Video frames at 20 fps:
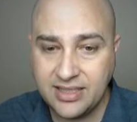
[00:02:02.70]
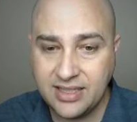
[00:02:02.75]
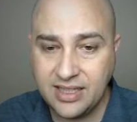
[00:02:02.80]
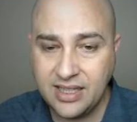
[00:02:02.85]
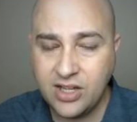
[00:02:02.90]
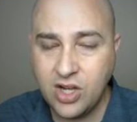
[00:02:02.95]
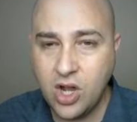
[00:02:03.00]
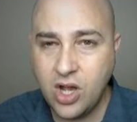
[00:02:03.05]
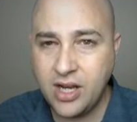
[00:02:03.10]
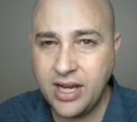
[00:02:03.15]

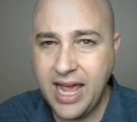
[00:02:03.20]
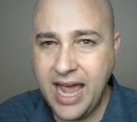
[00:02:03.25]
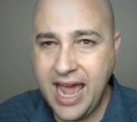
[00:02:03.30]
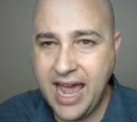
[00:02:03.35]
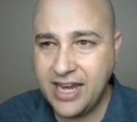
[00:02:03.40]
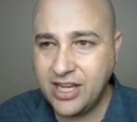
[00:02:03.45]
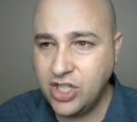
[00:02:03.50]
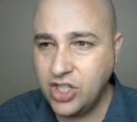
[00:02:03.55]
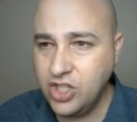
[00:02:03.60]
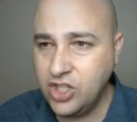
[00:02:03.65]
click on
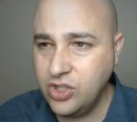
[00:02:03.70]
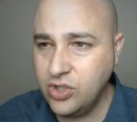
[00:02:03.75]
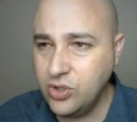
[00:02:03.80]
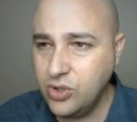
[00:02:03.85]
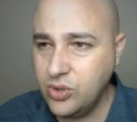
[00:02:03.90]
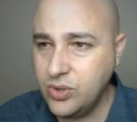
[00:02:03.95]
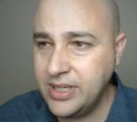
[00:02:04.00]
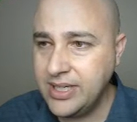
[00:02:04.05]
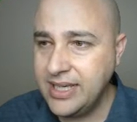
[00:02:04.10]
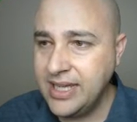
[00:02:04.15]
add
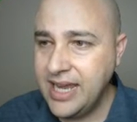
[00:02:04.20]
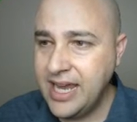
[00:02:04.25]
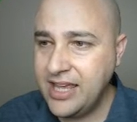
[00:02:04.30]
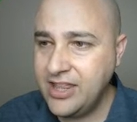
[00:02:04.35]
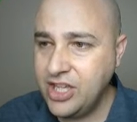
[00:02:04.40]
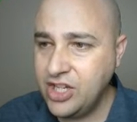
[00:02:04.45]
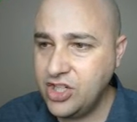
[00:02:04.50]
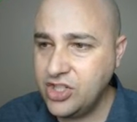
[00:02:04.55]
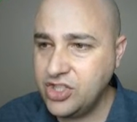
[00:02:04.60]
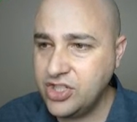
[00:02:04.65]
new,
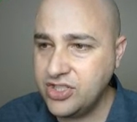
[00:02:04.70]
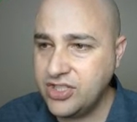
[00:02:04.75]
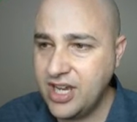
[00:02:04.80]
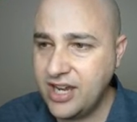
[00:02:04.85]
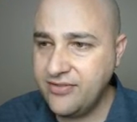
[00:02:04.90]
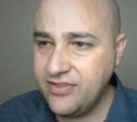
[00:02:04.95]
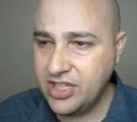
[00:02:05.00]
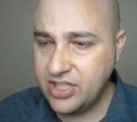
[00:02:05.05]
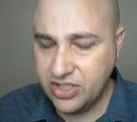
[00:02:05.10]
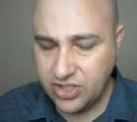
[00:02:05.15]
and then you just
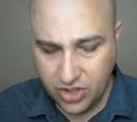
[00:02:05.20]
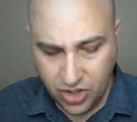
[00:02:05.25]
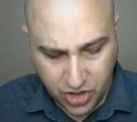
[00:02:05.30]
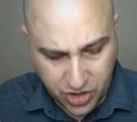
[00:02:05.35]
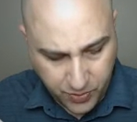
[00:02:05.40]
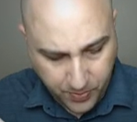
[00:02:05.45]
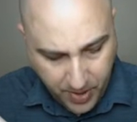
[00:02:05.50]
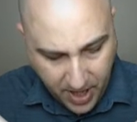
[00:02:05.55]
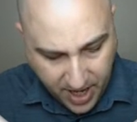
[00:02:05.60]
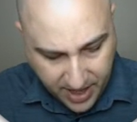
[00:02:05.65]
have this
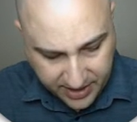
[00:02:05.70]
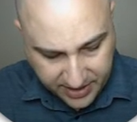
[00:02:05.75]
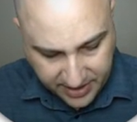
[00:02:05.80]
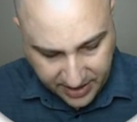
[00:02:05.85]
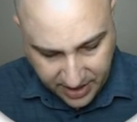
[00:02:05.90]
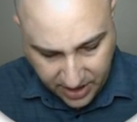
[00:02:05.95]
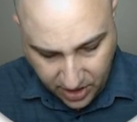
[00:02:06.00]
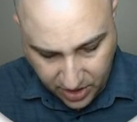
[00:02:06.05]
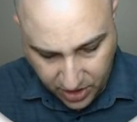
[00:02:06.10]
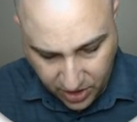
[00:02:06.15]
search box
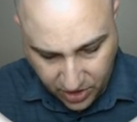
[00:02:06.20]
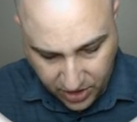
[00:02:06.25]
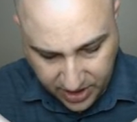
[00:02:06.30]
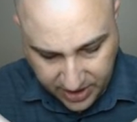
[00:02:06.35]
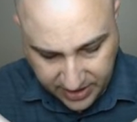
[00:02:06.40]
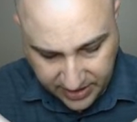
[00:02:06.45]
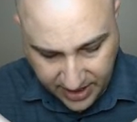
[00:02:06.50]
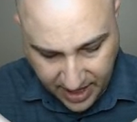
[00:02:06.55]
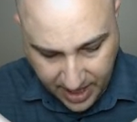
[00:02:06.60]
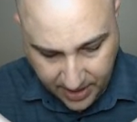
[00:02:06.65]
here and you
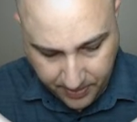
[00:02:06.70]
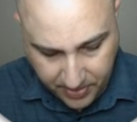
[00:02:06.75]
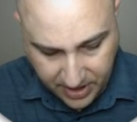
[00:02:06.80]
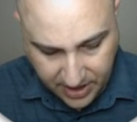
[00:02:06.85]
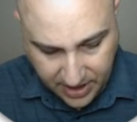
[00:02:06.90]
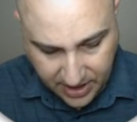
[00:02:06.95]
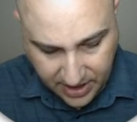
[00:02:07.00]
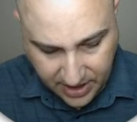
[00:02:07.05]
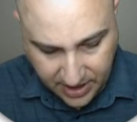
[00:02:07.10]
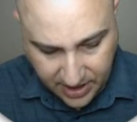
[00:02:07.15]
could type
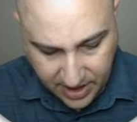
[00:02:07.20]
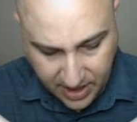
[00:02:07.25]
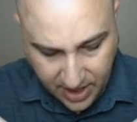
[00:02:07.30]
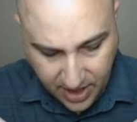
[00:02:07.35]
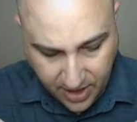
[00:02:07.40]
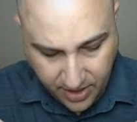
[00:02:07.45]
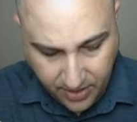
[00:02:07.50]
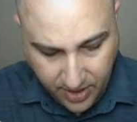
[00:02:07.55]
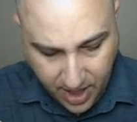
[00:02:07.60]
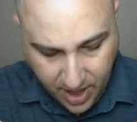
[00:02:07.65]
in
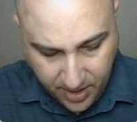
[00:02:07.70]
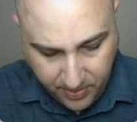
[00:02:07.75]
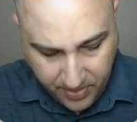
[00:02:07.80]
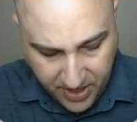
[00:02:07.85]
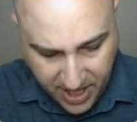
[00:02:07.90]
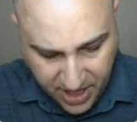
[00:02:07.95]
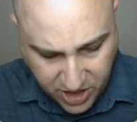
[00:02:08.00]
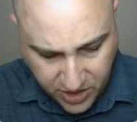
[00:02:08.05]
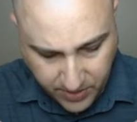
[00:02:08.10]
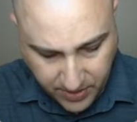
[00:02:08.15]
uh,
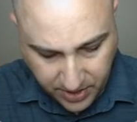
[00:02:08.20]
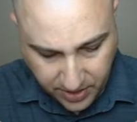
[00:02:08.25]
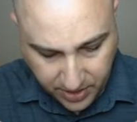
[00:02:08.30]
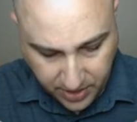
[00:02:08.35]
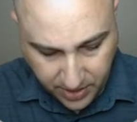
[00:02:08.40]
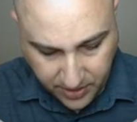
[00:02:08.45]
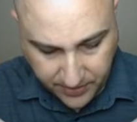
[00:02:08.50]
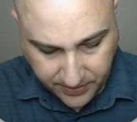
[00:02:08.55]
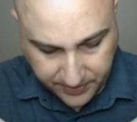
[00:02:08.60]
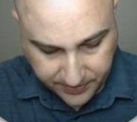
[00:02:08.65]
page
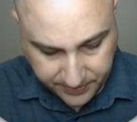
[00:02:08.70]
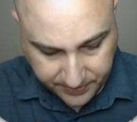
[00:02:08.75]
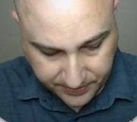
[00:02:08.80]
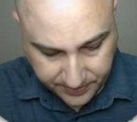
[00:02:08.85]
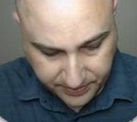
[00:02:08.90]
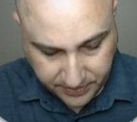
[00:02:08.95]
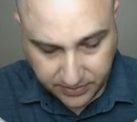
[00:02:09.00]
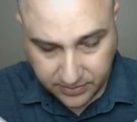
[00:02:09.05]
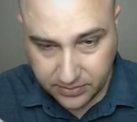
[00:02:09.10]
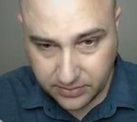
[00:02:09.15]
builder
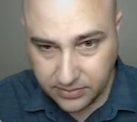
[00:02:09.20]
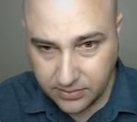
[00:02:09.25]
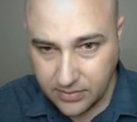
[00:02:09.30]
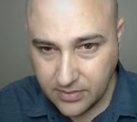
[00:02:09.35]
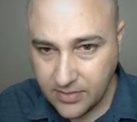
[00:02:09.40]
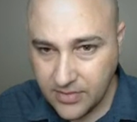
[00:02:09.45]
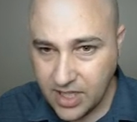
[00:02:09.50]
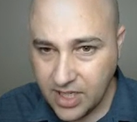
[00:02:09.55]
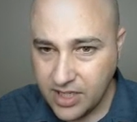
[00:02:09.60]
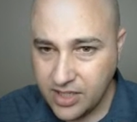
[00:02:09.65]

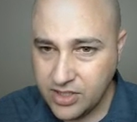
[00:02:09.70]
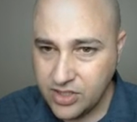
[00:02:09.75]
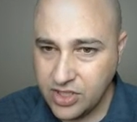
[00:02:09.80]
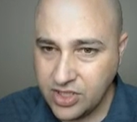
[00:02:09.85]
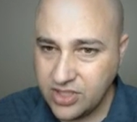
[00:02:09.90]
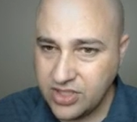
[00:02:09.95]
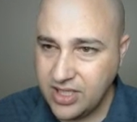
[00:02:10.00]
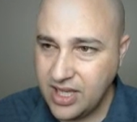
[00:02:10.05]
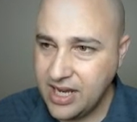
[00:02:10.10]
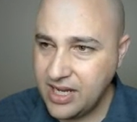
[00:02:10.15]

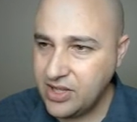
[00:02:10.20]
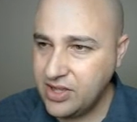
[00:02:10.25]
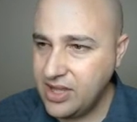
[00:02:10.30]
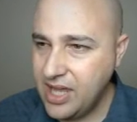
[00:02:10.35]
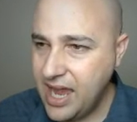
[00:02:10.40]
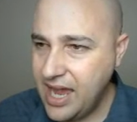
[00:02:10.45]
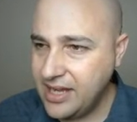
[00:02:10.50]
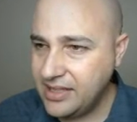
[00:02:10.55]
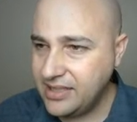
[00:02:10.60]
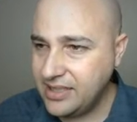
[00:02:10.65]
just like
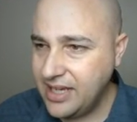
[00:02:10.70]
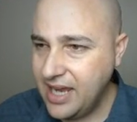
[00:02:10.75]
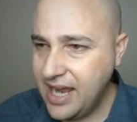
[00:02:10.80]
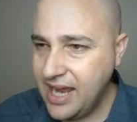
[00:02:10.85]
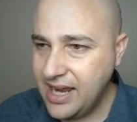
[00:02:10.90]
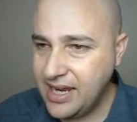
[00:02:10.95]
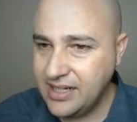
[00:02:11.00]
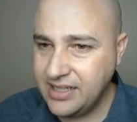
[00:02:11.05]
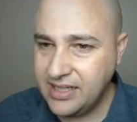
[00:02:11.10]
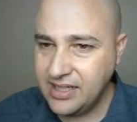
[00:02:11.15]
that.
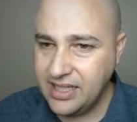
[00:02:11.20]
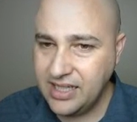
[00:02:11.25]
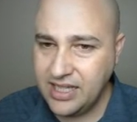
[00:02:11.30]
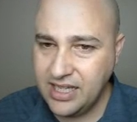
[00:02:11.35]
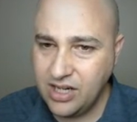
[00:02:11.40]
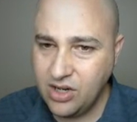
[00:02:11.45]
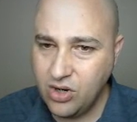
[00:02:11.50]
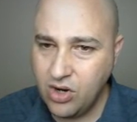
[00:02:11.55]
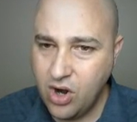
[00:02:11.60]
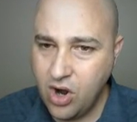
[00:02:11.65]
And
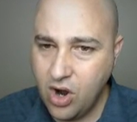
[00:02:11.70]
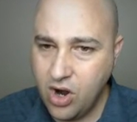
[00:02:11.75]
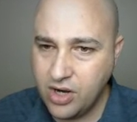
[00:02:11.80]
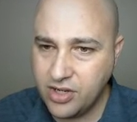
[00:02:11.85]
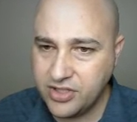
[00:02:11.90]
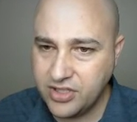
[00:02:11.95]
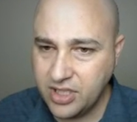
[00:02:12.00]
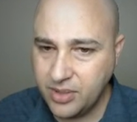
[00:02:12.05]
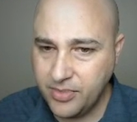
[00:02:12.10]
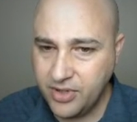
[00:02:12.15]
here
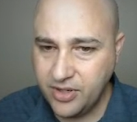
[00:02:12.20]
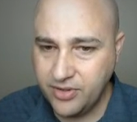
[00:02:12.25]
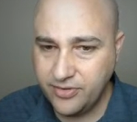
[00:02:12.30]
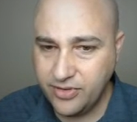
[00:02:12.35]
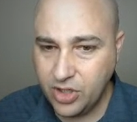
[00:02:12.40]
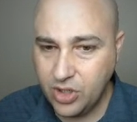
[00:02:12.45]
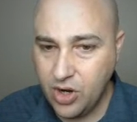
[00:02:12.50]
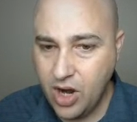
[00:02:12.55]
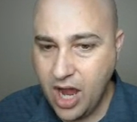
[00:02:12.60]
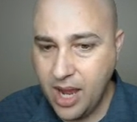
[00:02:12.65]
are some of
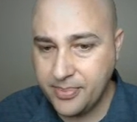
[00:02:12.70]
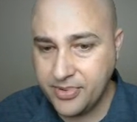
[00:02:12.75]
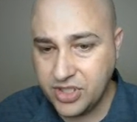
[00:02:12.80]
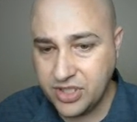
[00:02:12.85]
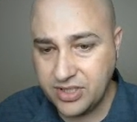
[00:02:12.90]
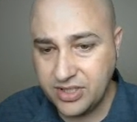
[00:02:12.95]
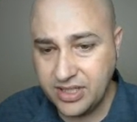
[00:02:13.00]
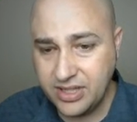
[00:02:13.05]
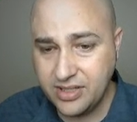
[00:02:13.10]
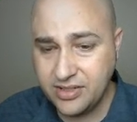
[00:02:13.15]
your
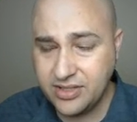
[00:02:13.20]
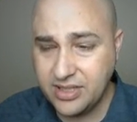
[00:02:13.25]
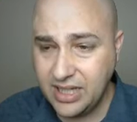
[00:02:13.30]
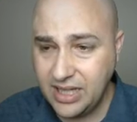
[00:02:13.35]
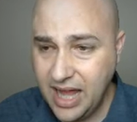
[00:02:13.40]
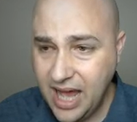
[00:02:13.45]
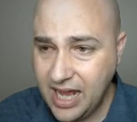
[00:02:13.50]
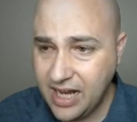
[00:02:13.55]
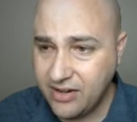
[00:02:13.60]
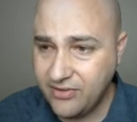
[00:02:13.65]
options, and there's a
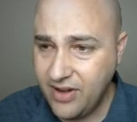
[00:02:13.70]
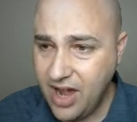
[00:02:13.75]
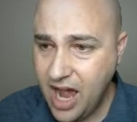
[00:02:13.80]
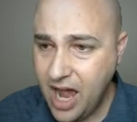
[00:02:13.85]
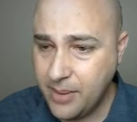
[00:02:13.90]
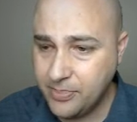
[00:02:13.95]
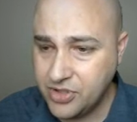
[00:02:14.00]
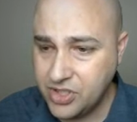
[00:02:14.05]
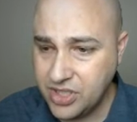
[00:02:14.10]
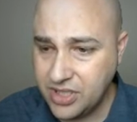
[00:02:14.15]
lot of
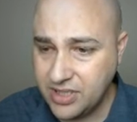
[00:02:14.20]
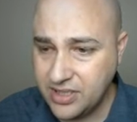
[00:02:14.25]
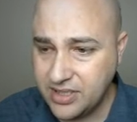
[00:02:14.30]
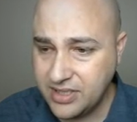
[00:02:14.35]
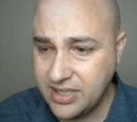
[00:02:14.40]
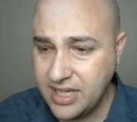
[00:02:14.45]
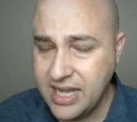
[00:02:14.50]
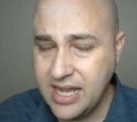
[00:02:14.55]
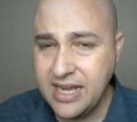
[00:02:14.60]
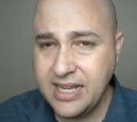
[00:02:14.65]

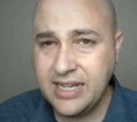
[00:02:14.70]
options.